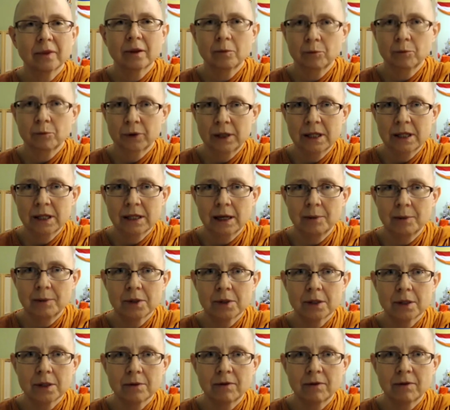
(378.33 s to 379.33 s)

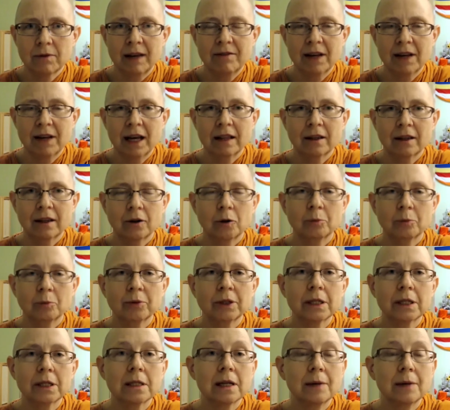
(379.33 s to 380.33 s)
precepts, 5 ethical
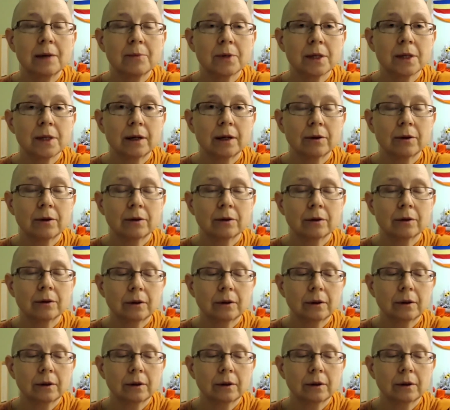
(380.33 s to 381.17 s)
precepts that are